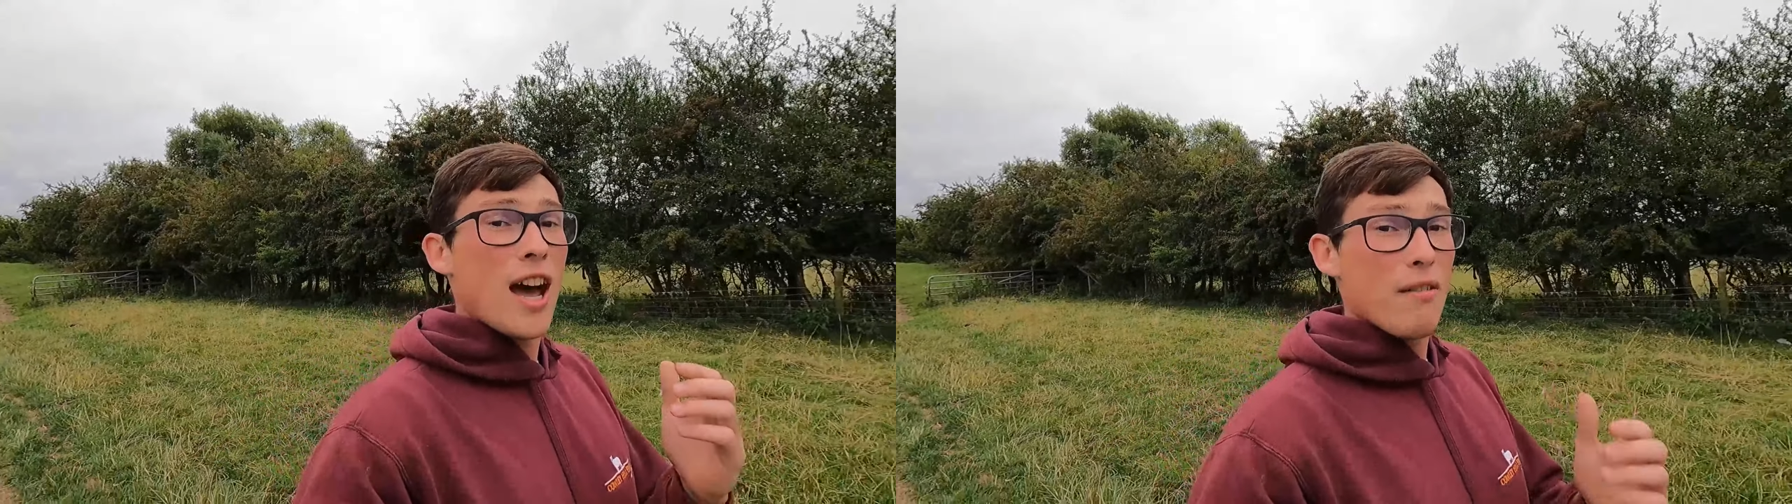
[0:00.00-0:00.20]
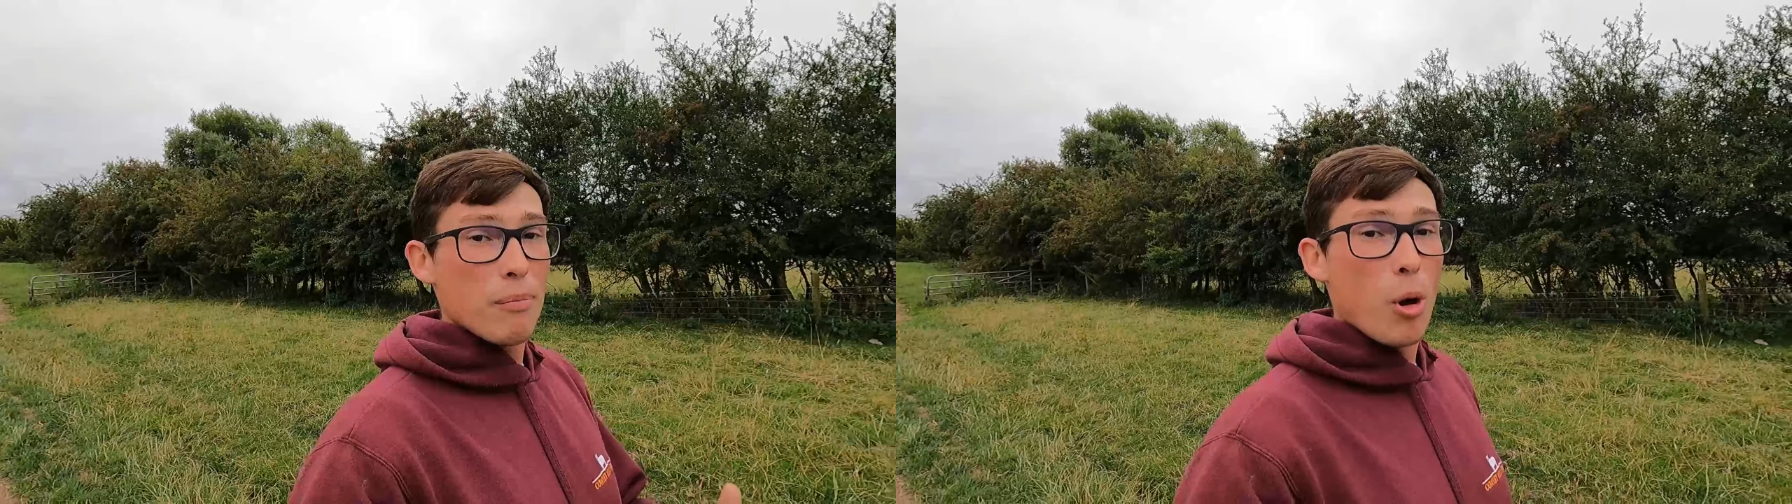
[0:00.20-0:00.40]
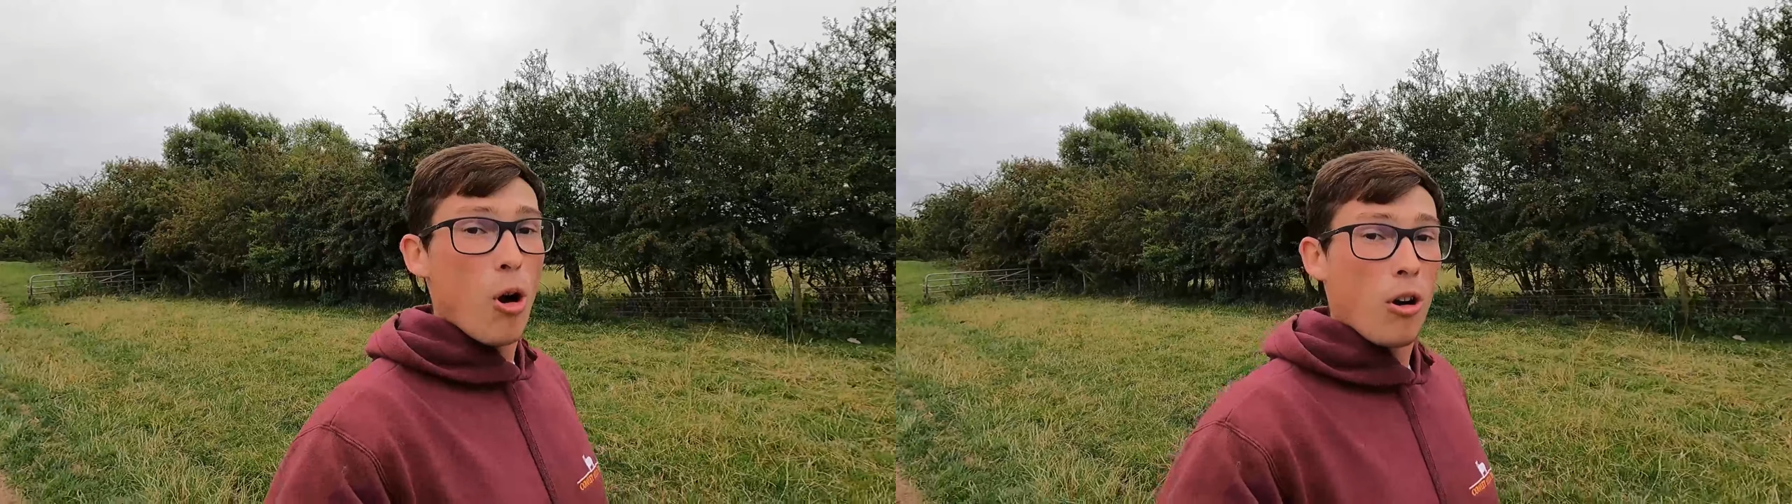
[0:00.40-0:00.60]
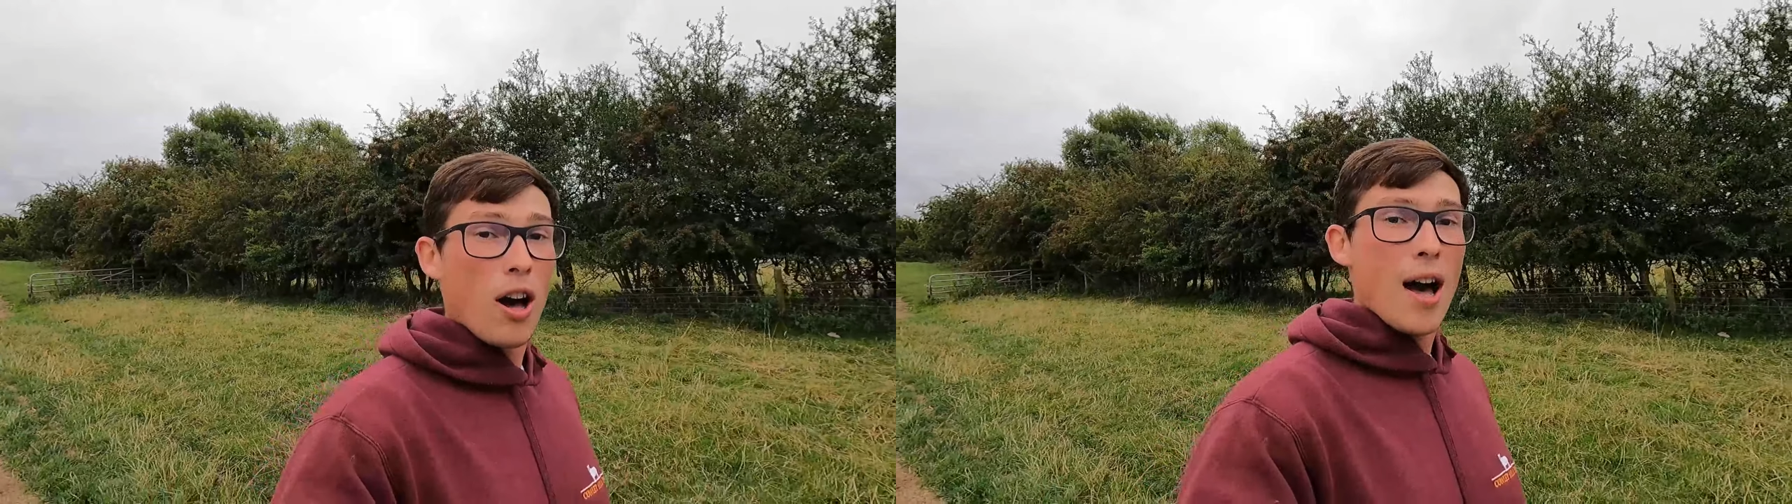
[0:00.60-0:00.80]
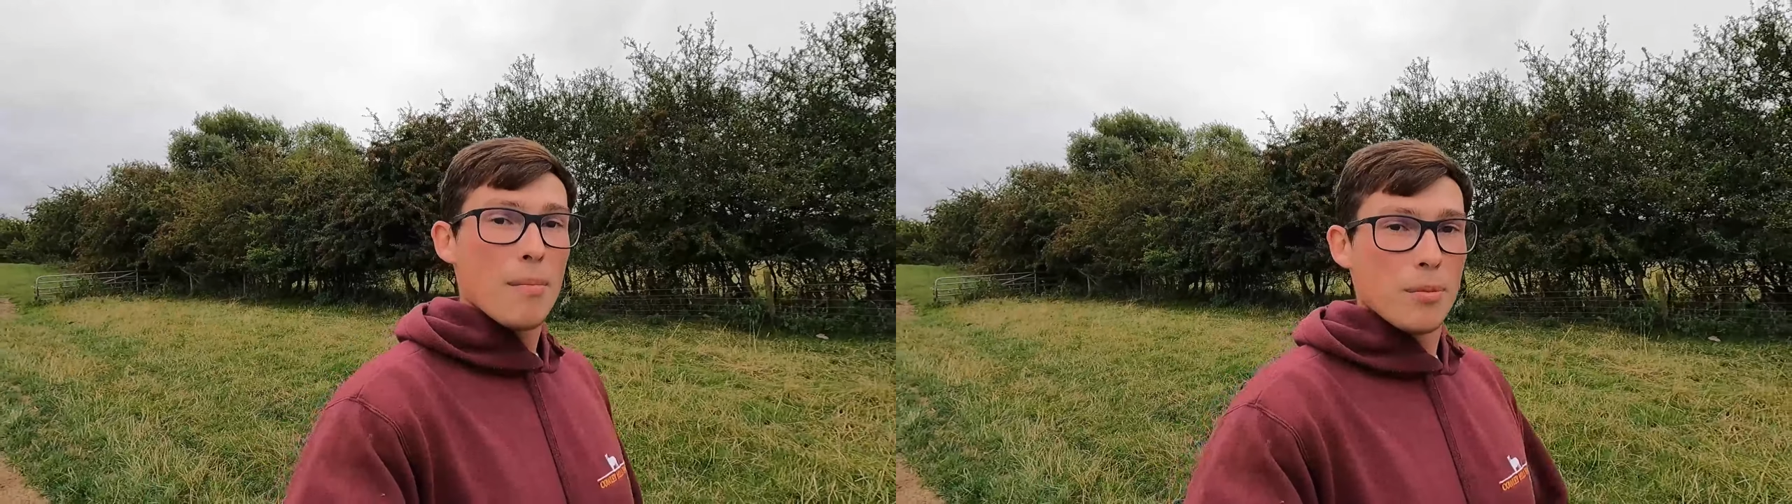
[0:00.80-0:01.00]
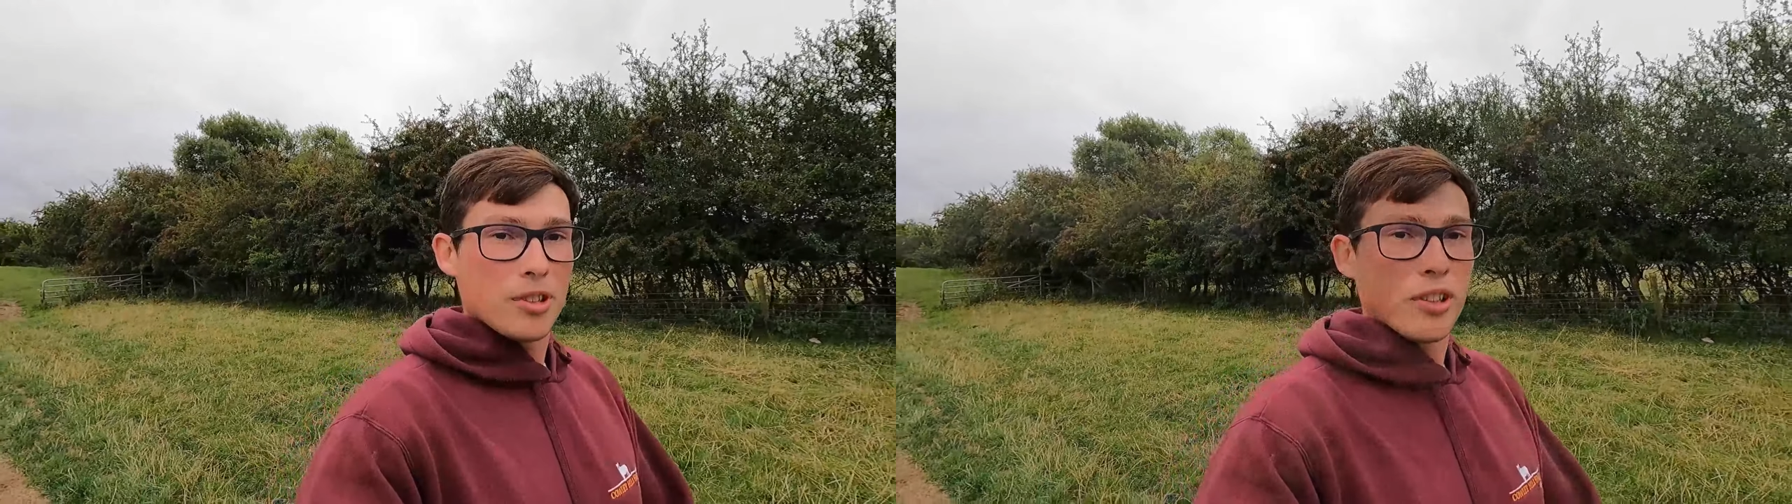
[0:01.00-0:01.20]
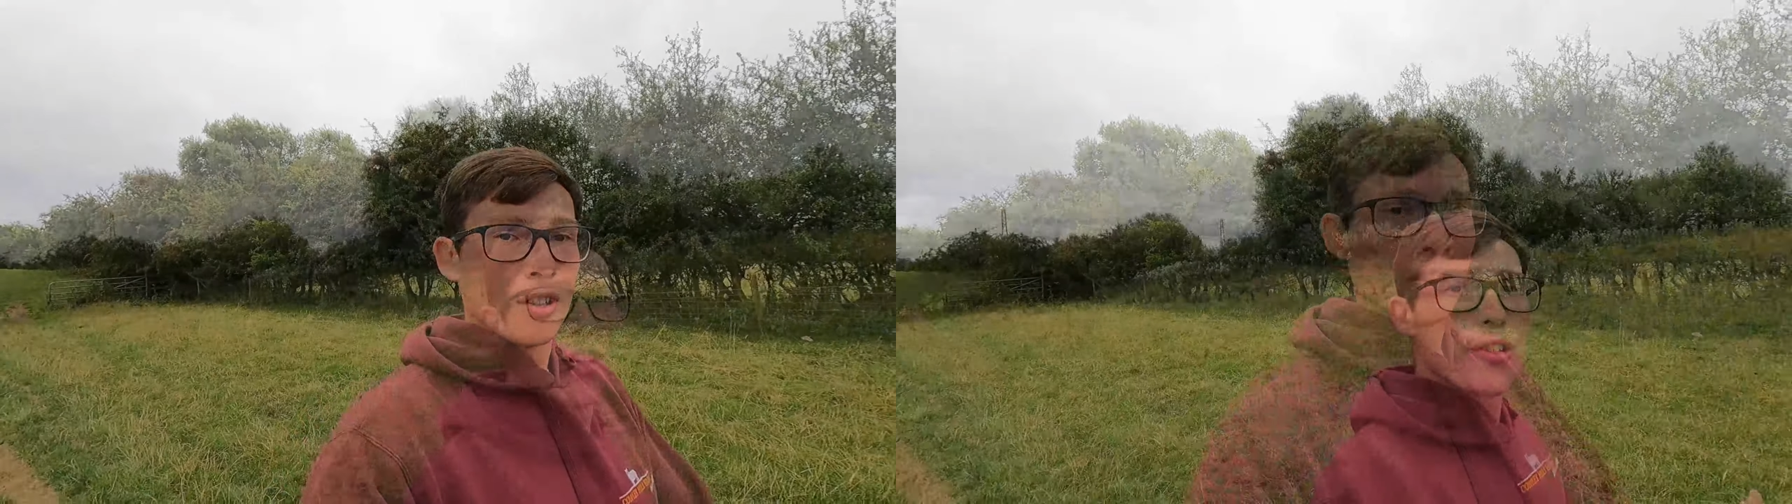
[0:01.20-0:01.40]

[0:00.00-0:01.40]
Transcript: have more lambs.